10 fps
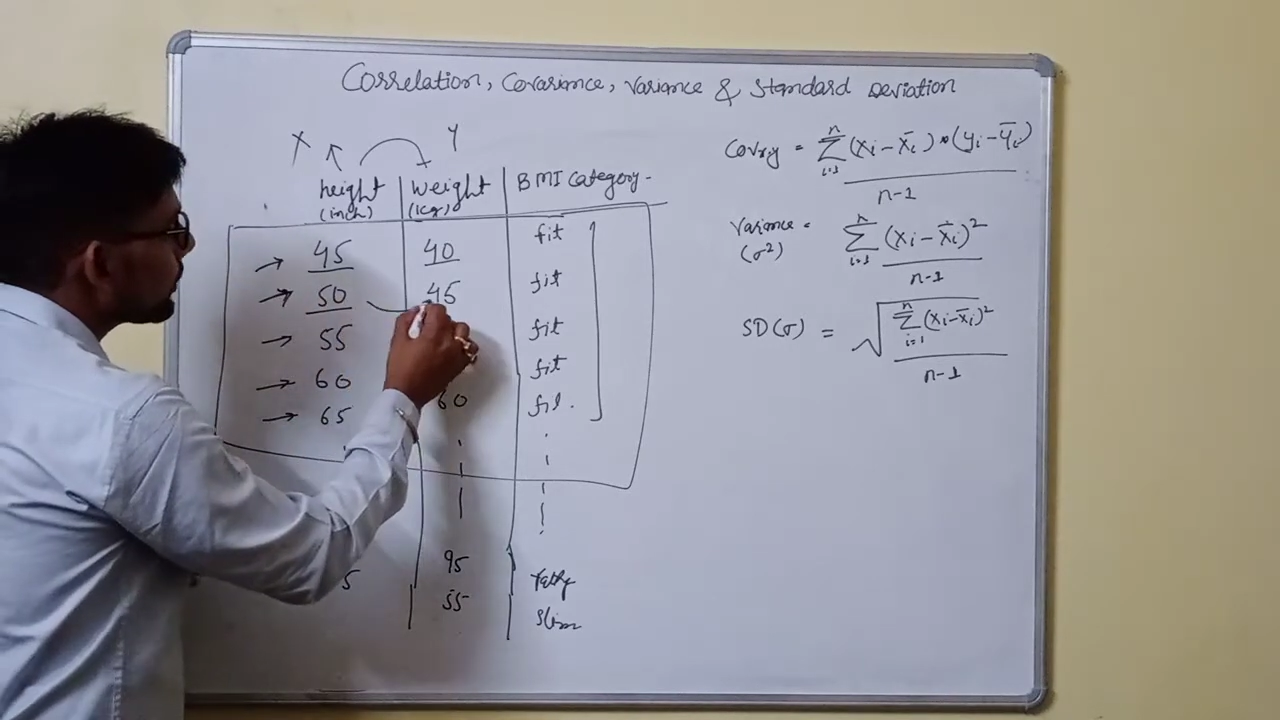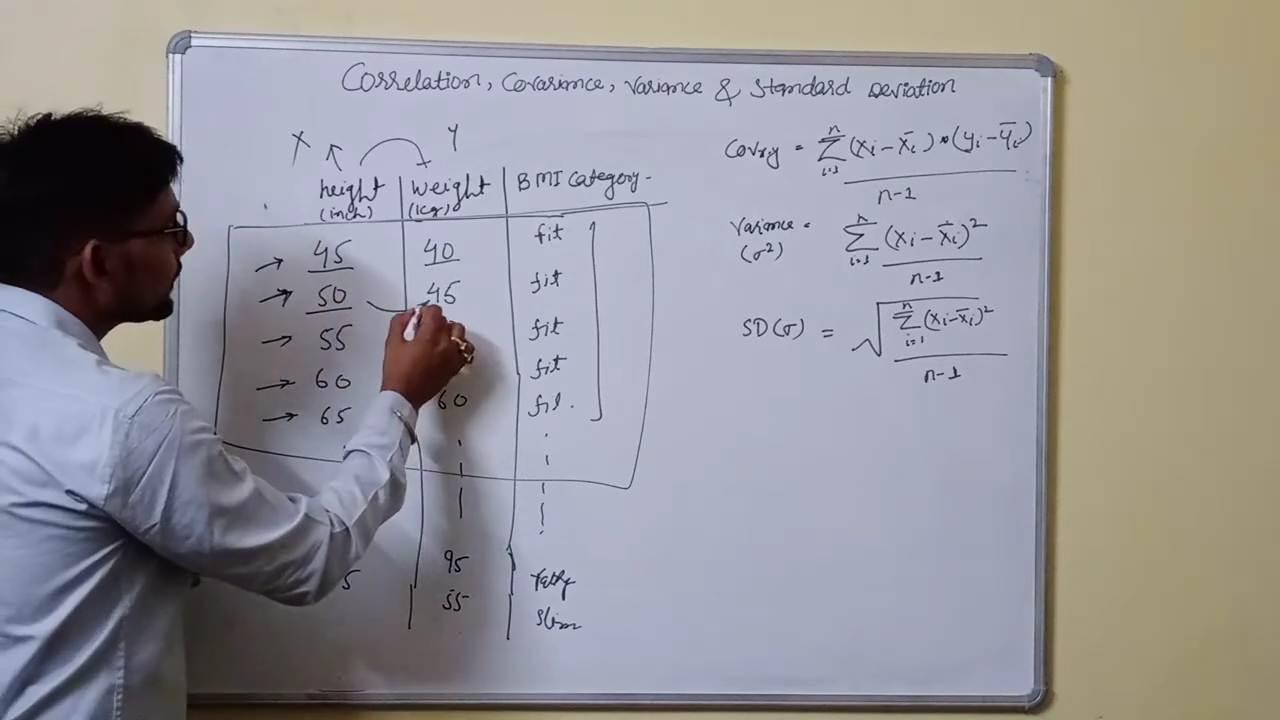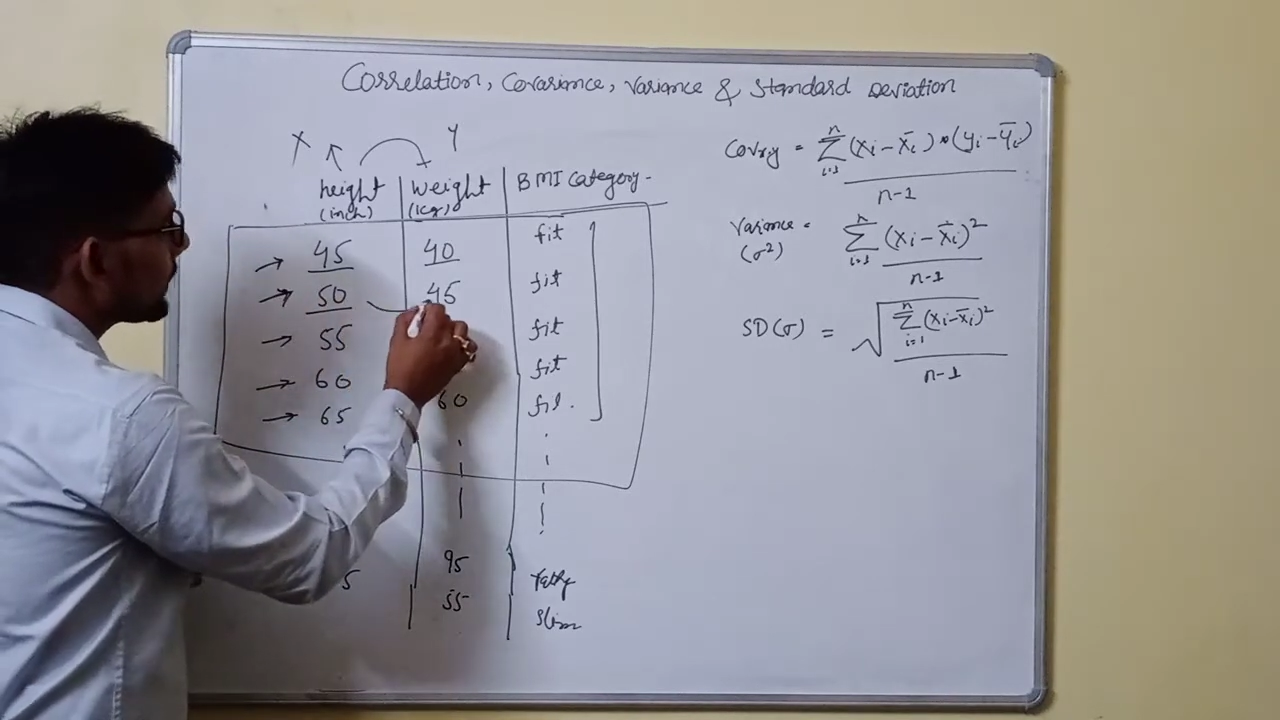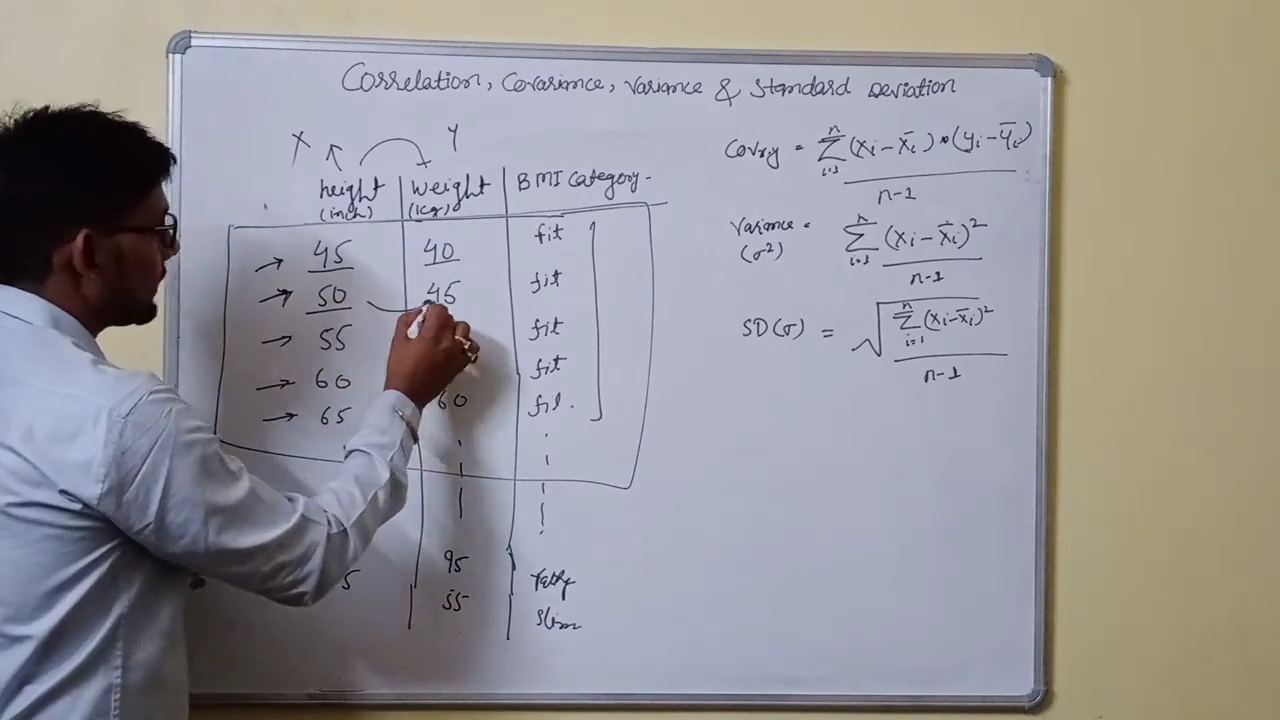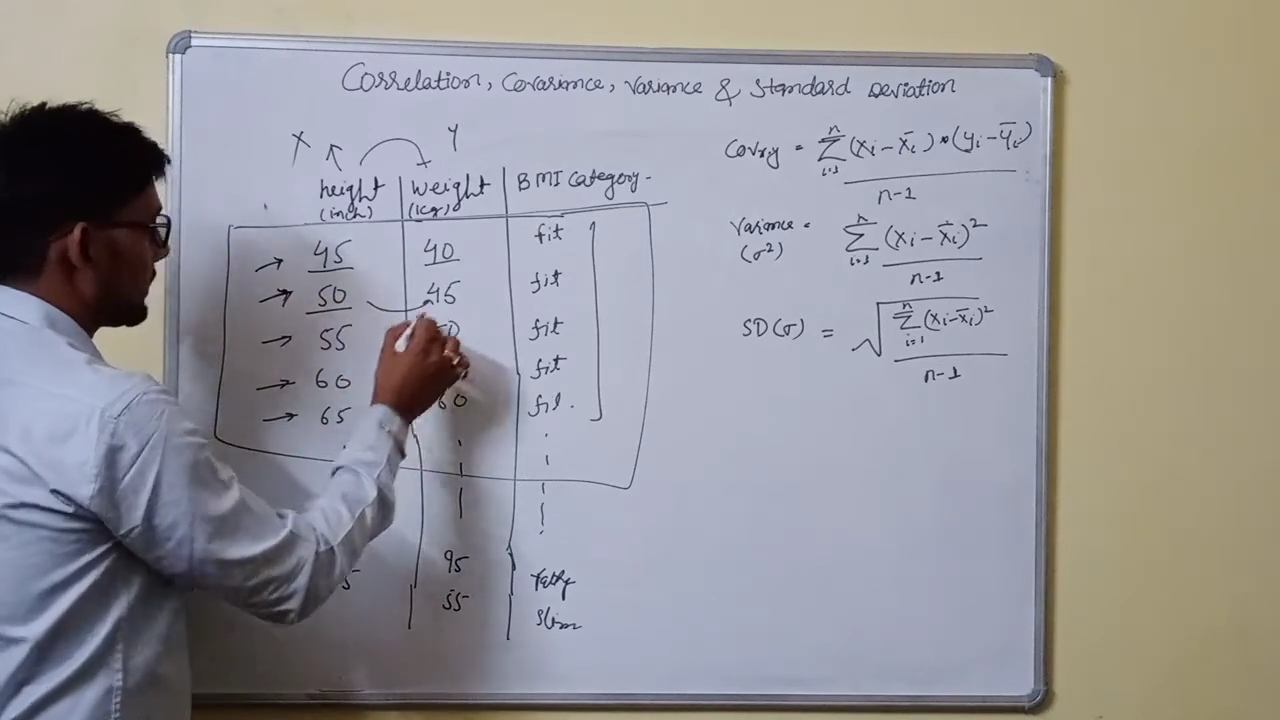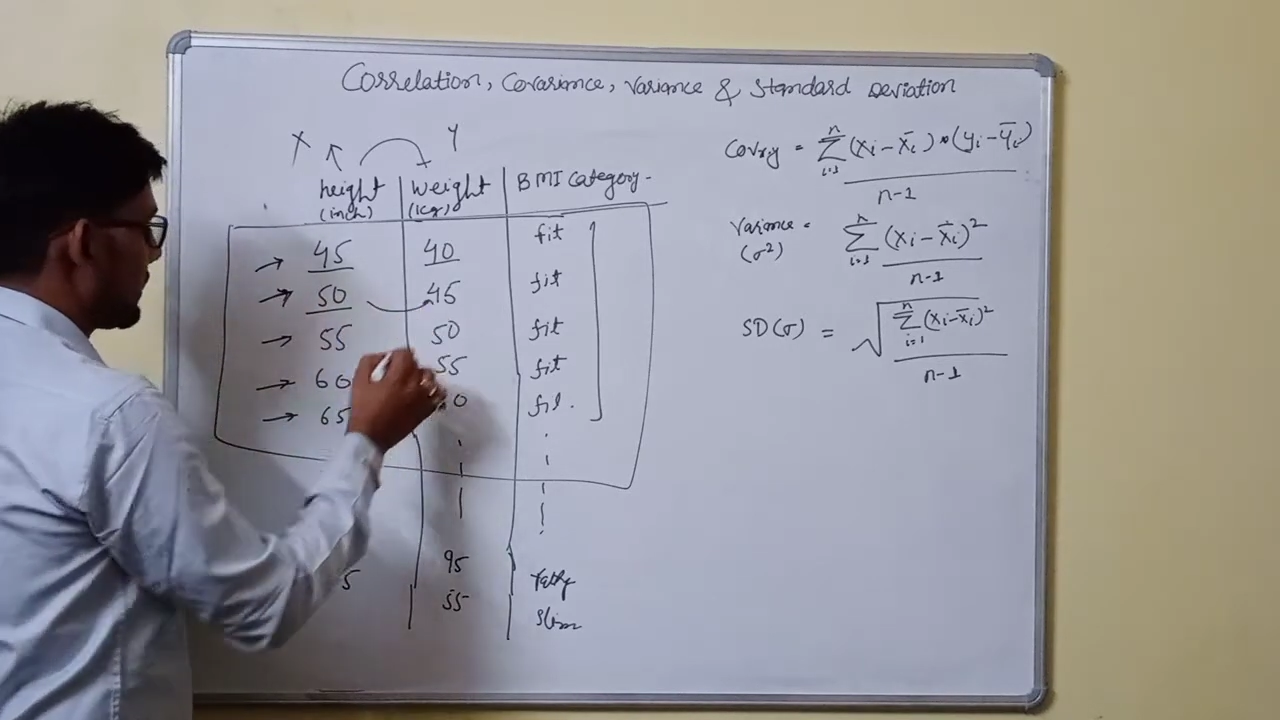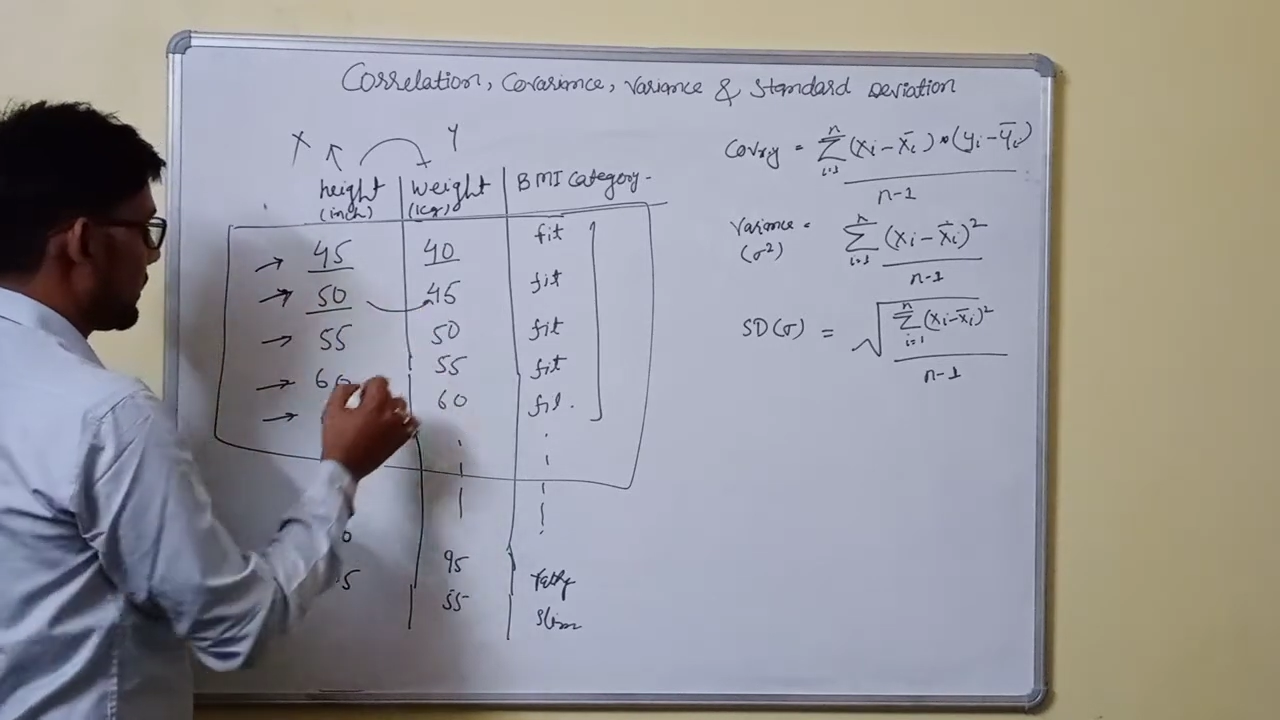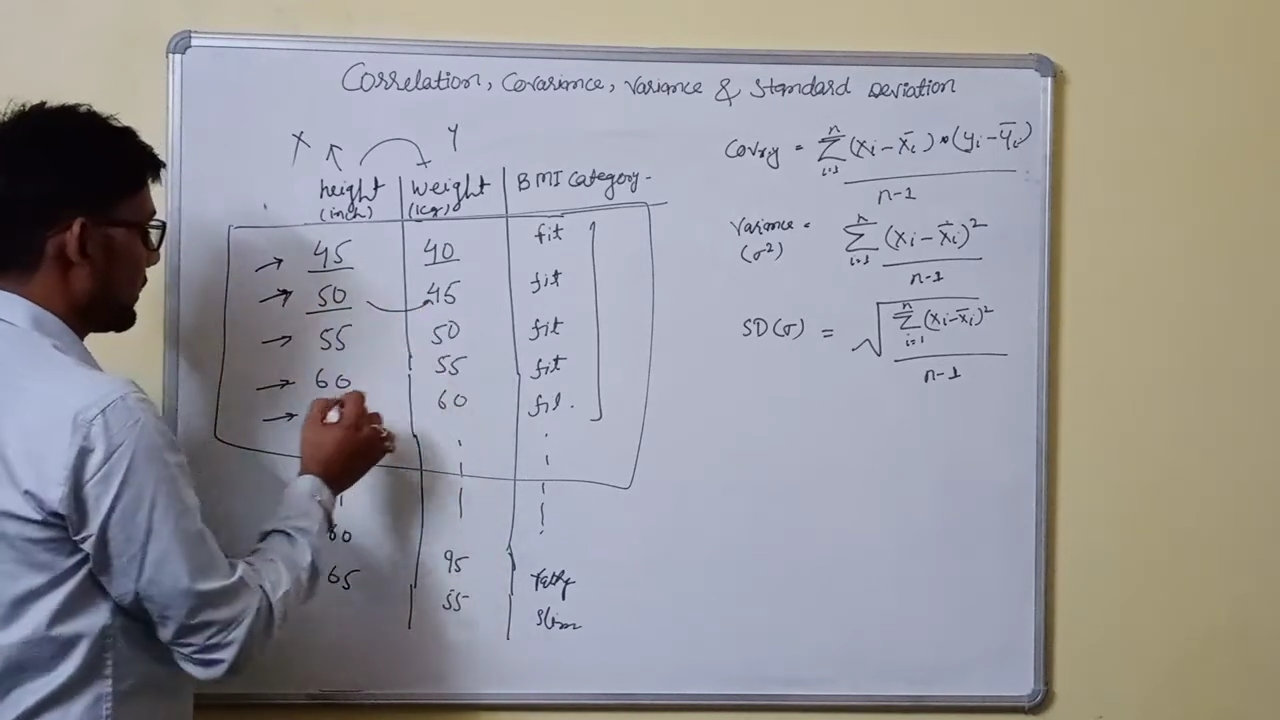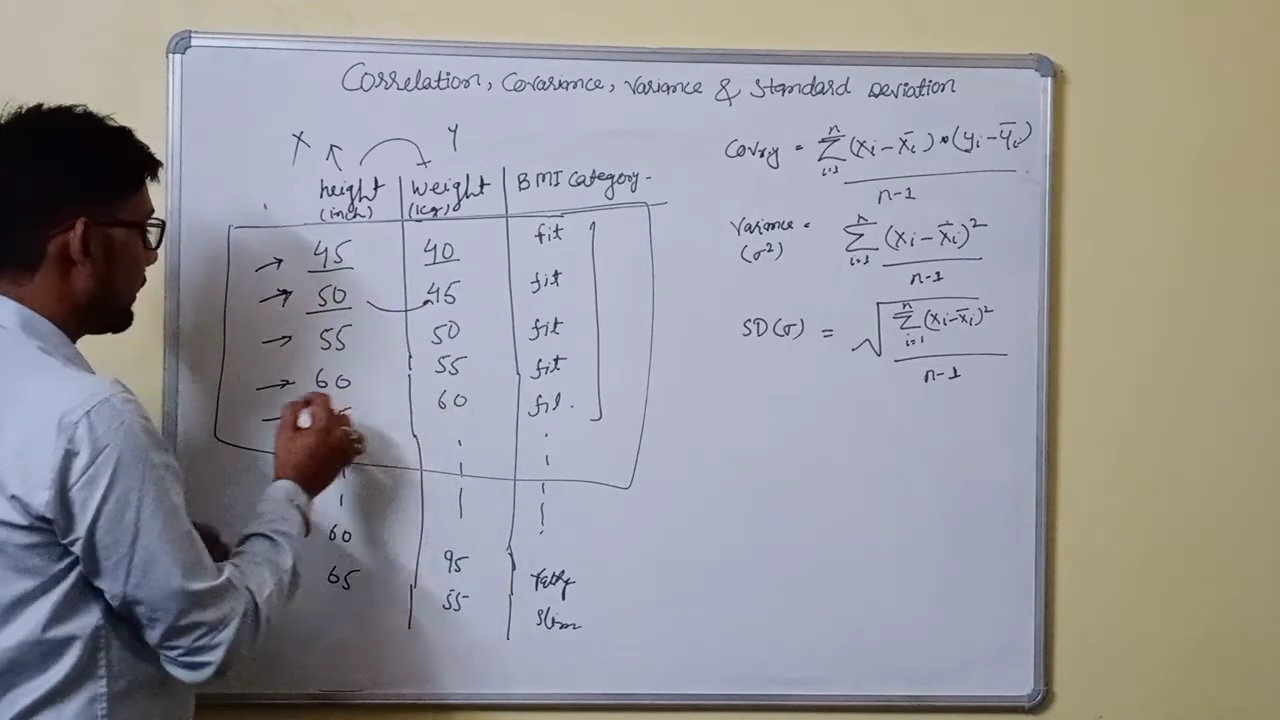increased.